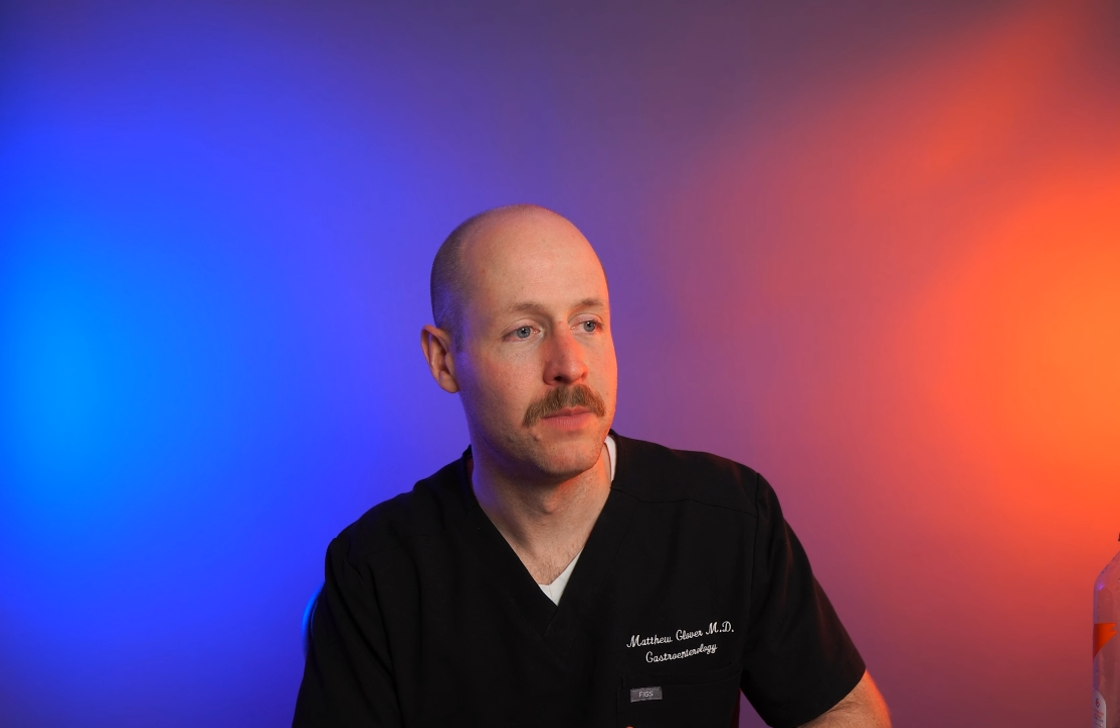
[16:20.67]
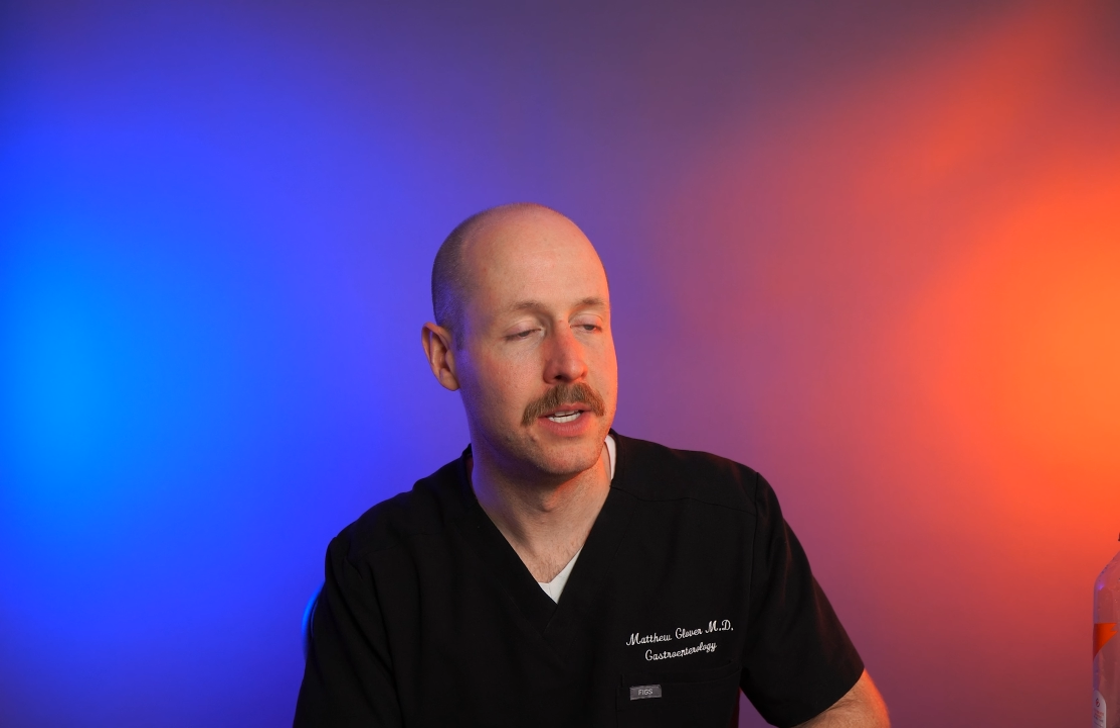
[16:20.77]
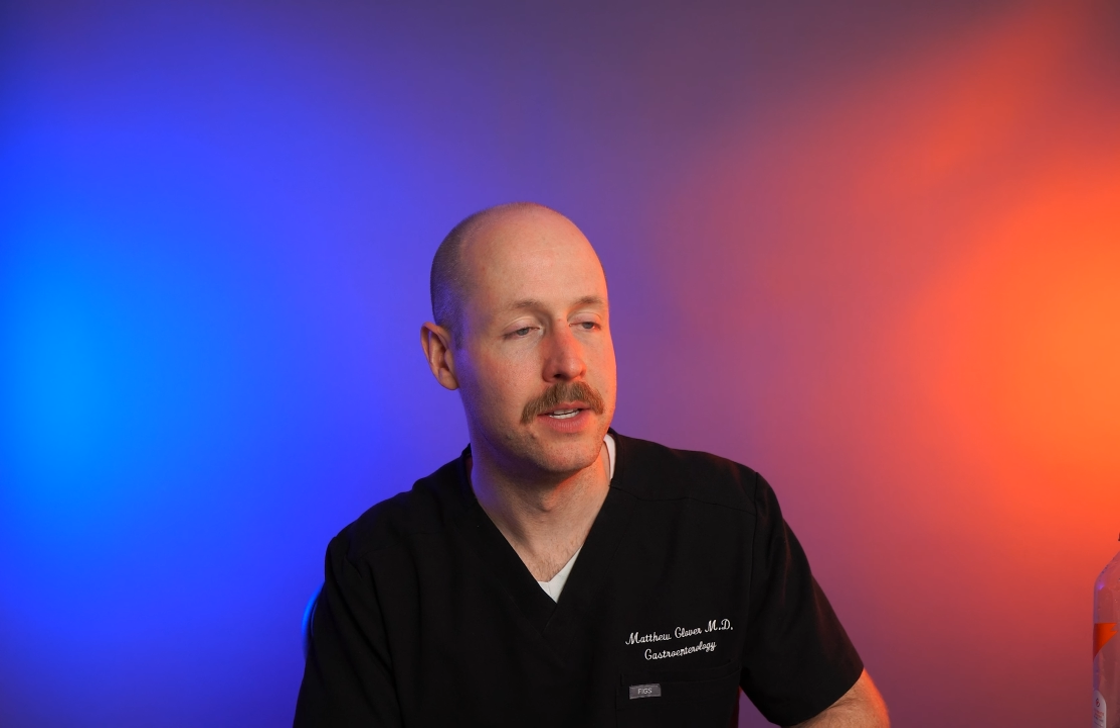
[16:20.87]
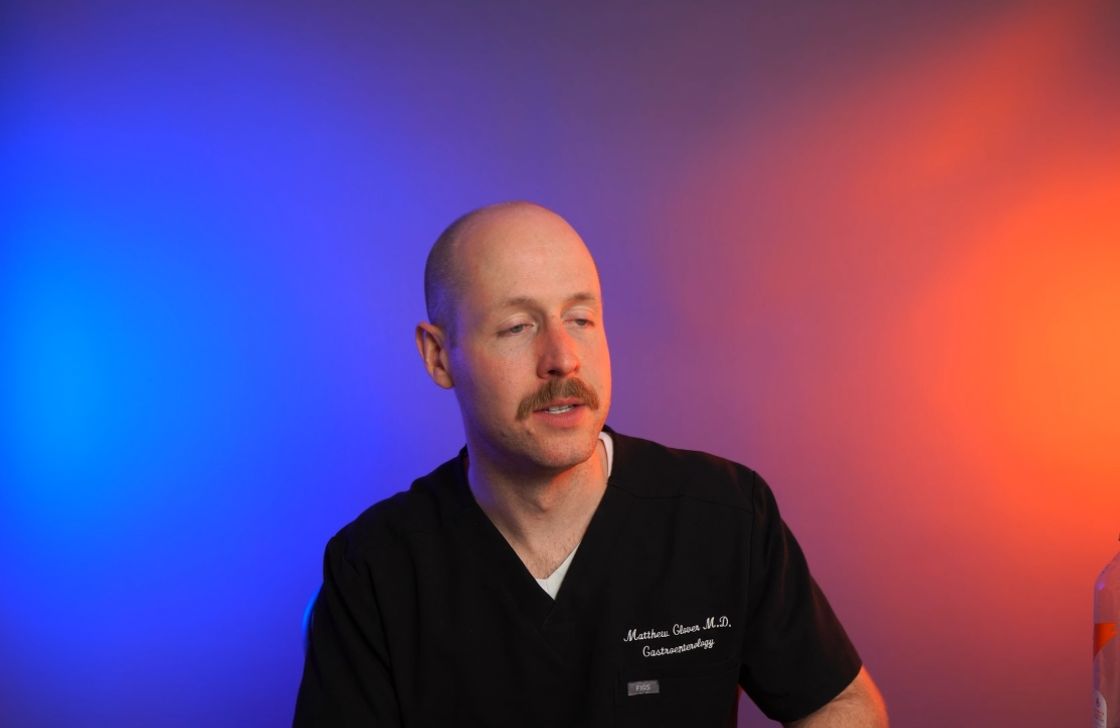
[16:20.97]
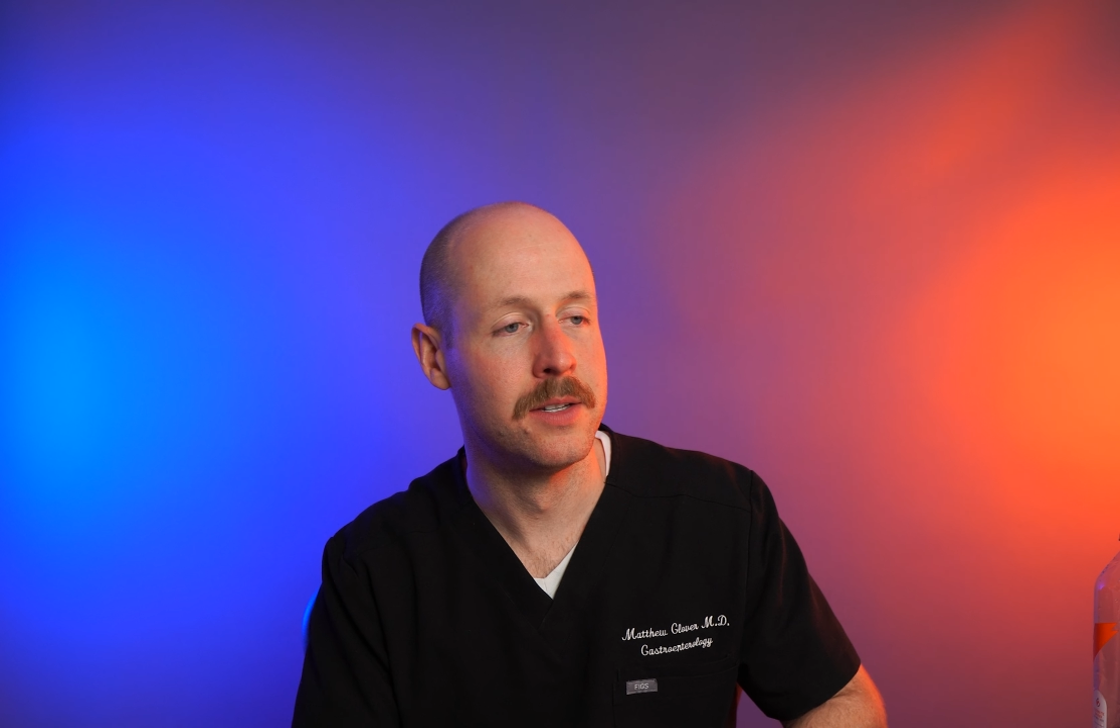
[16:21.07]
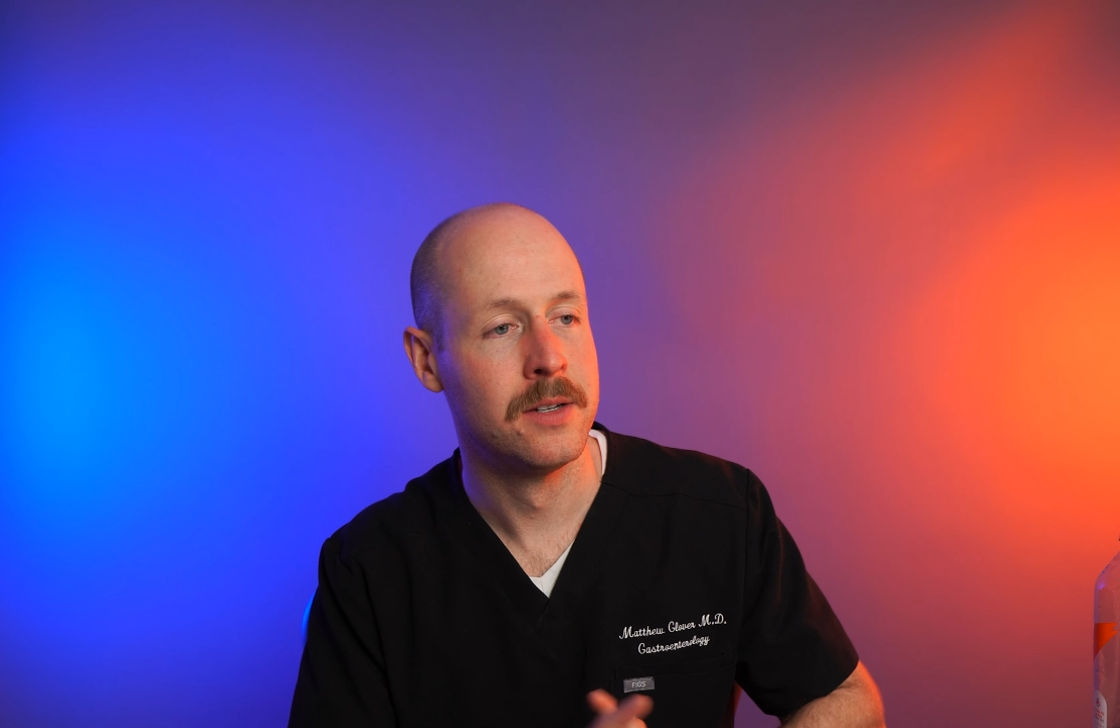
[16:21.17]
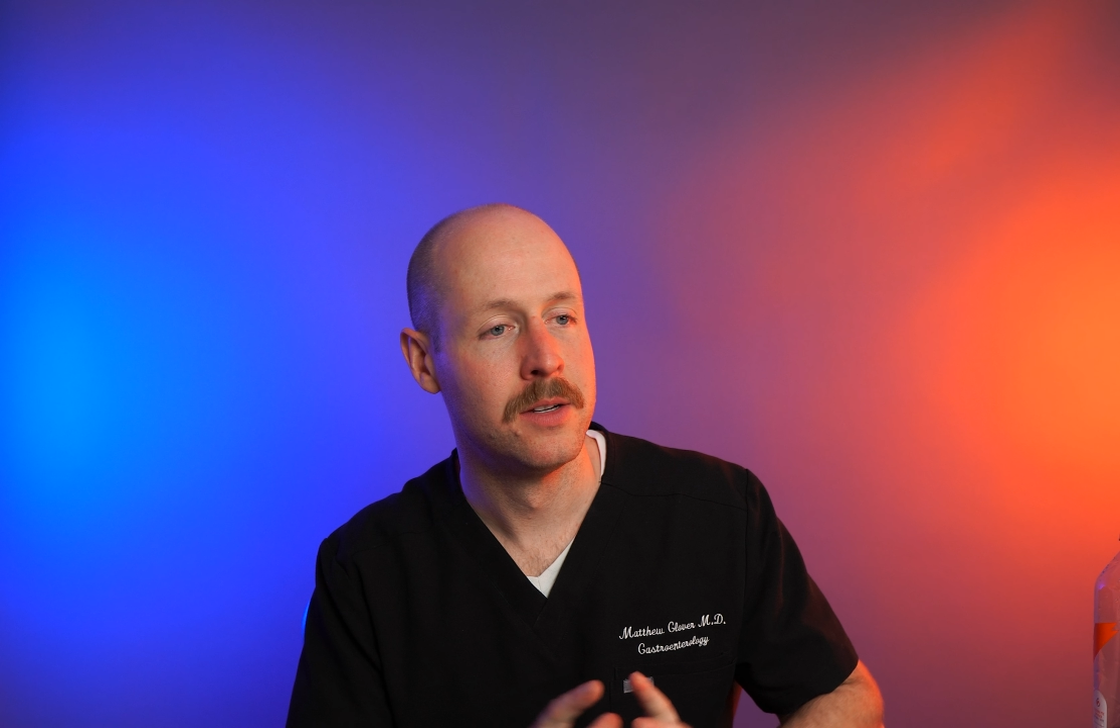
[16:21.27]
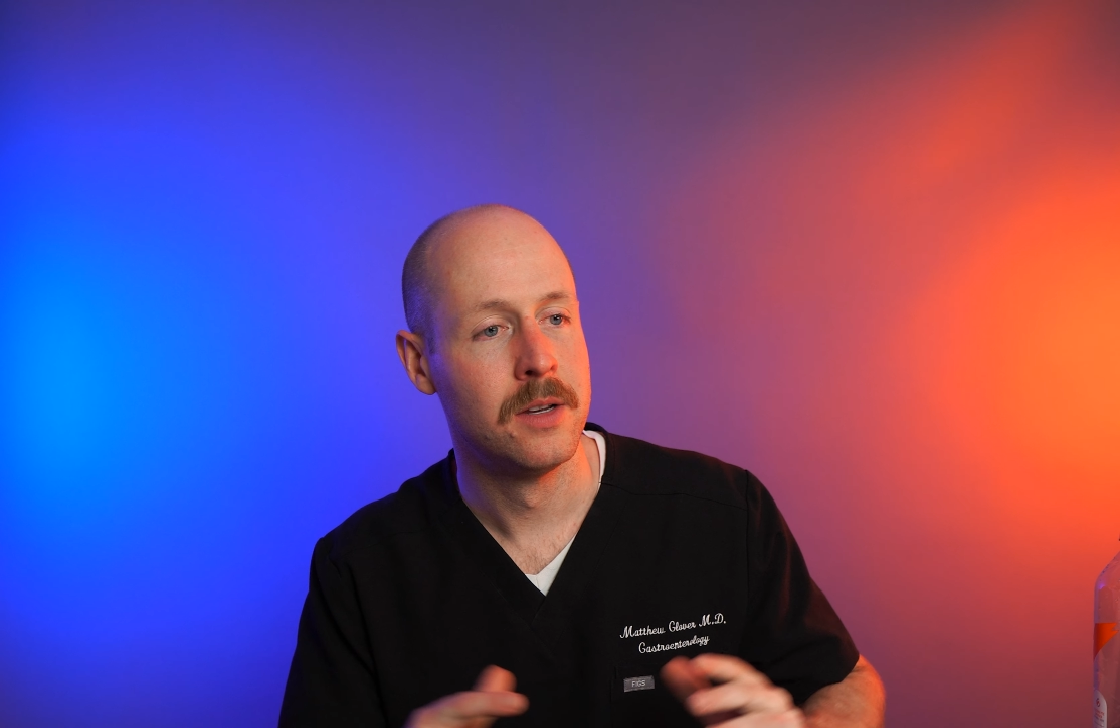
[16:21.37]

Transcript: is